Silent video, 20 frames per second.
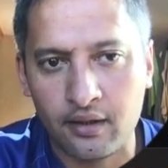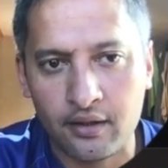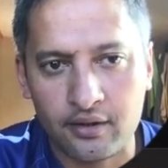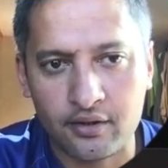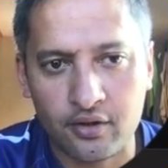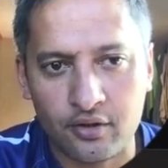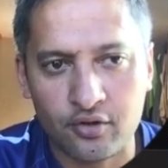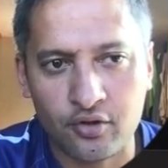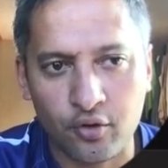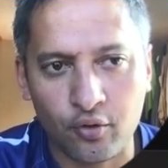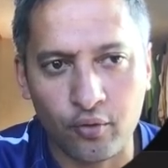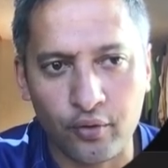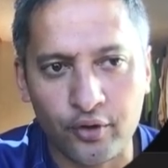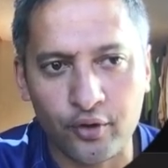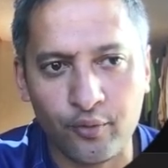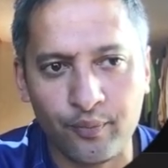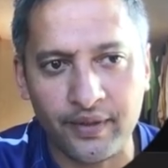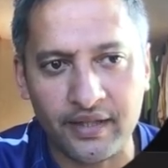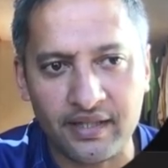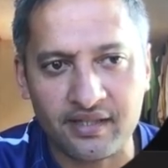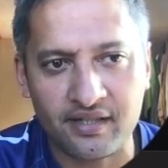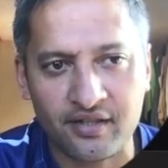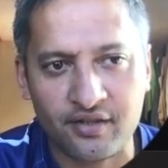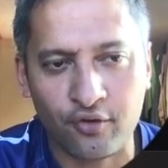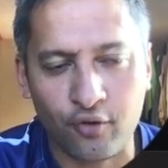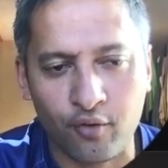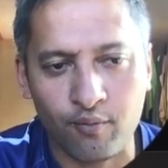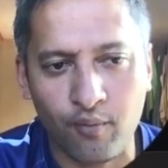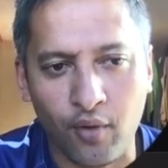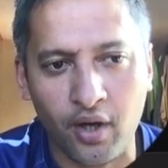the tutorial beat, just
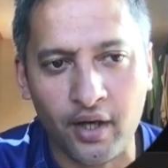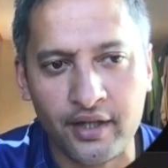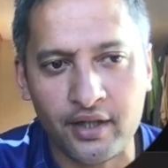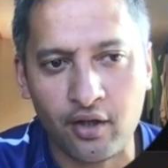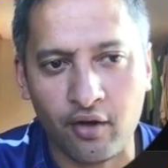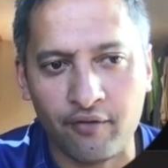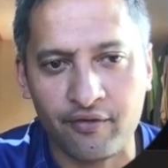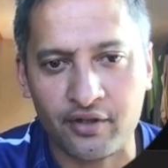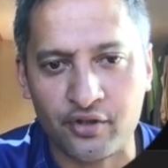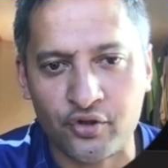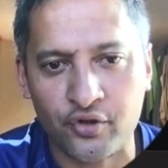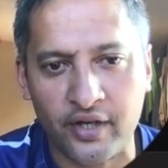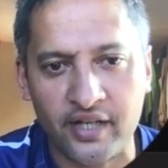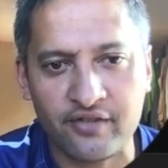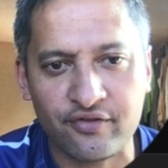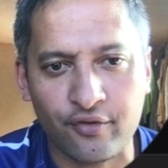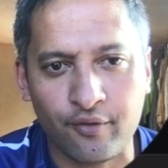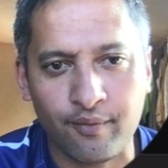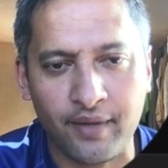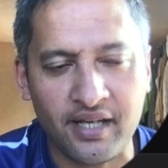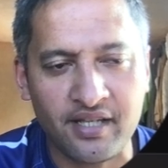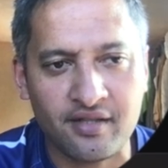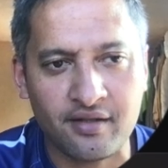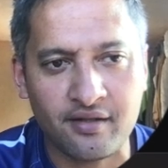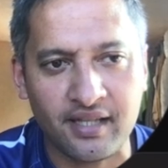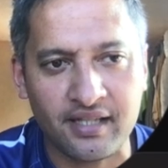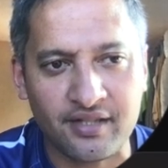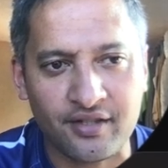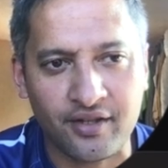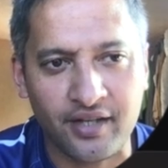a reminder of the
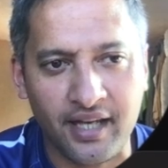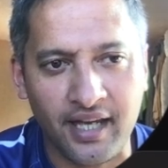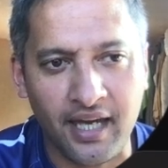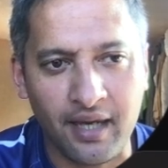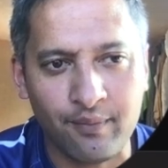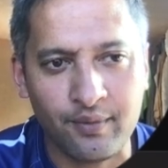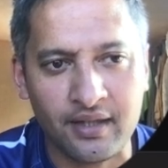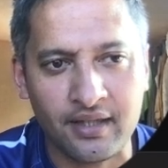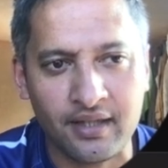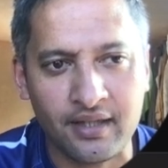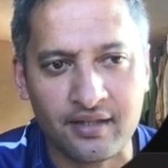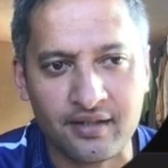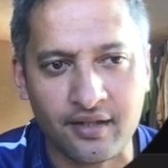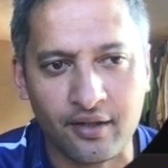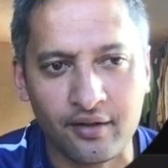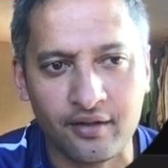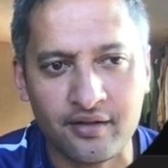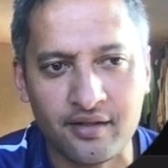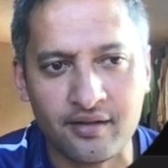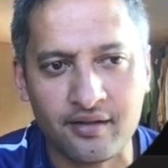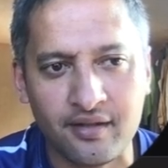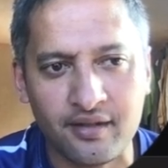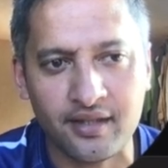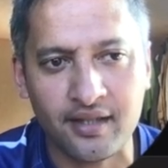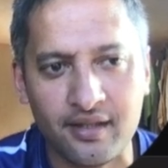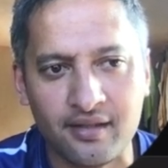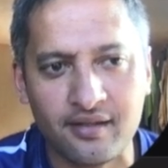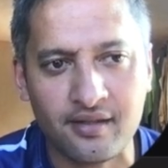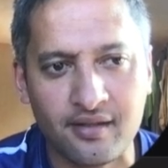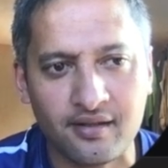transformation that's going to happen here. So listen to
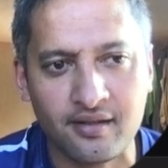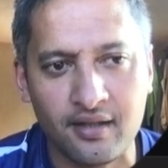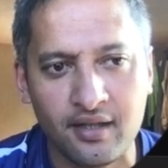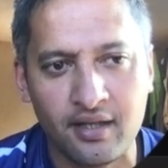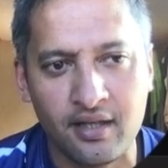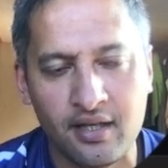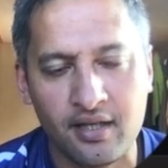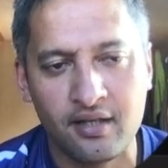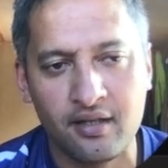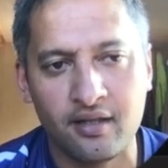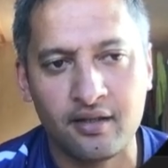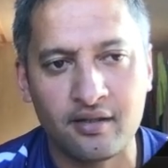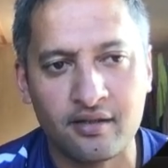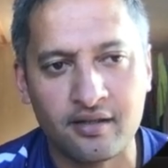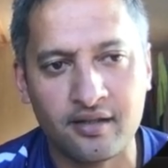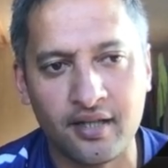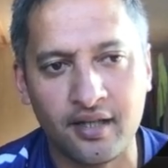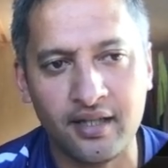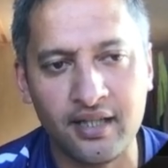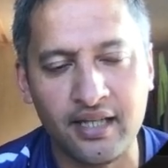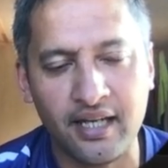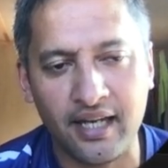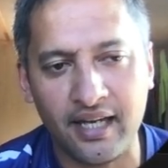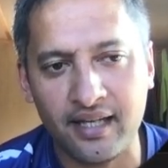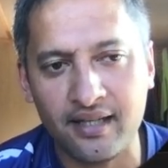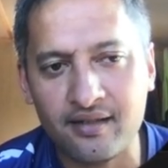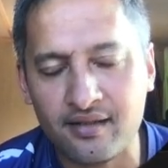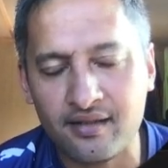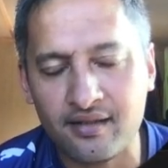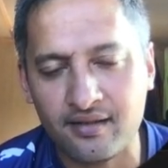this, tinny
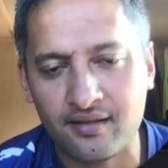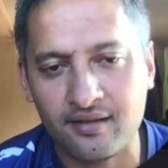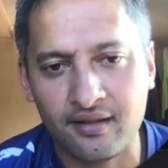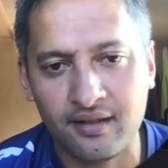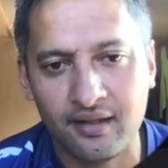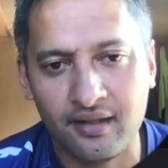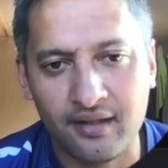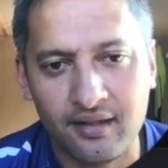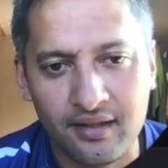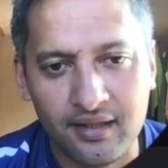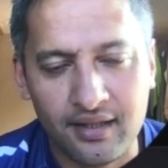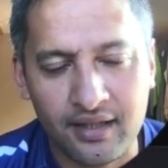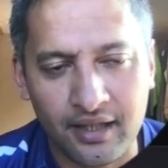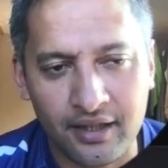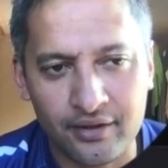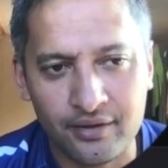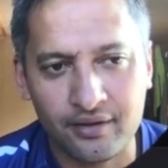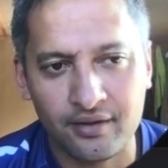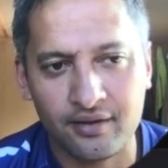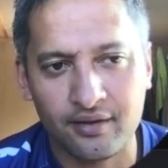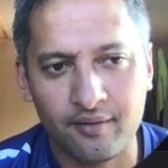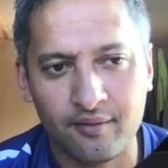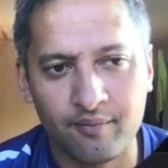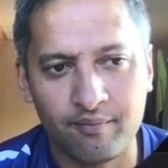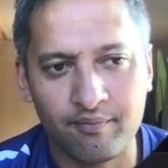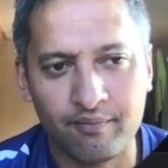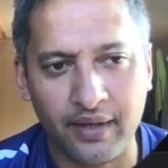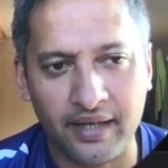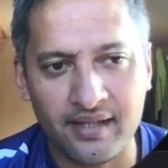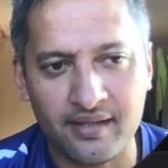as, you know,
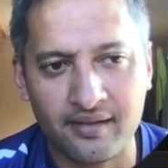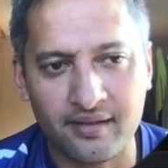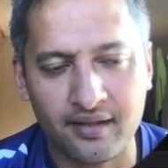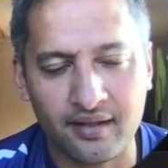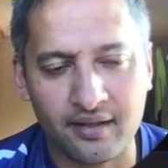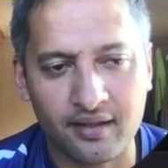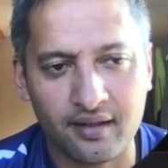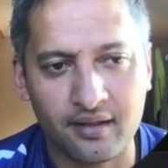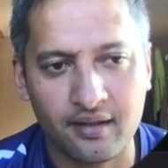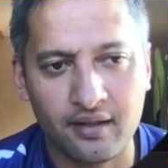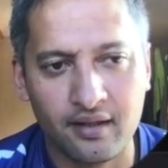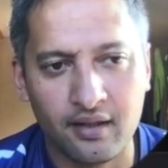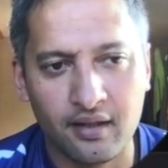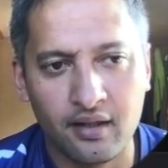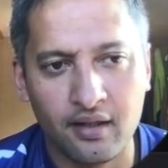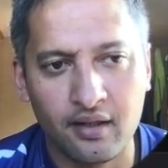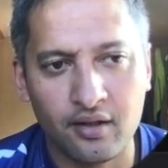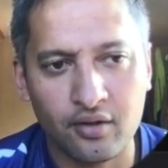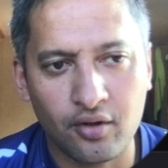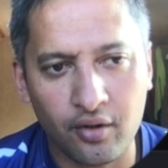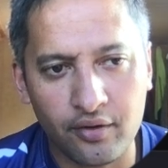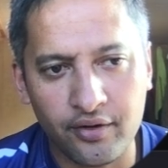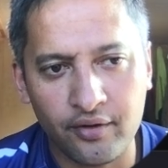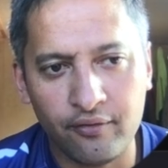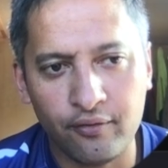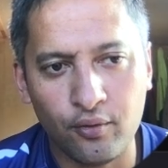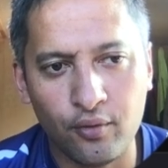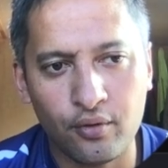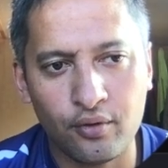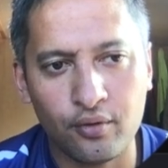basic, got the
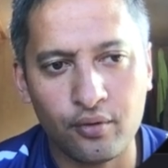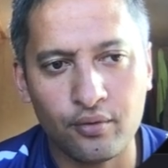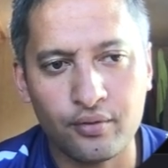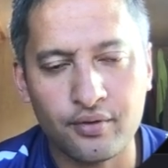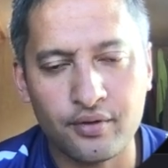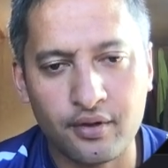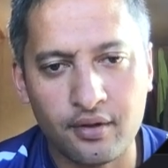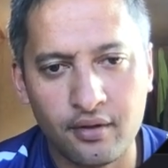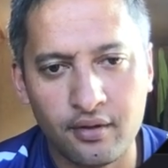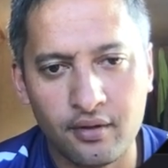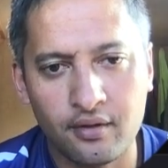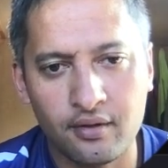4 chords,